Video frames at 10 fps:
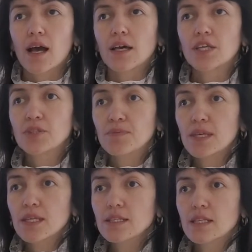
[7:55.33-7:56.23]
It
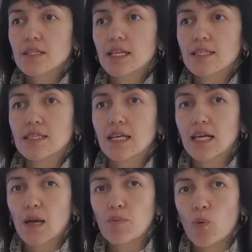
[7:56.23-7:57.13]
means that the
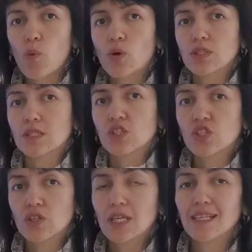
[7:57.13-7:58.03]
gap was
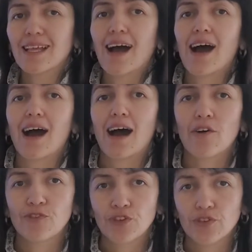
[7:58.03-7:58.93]
shrinked after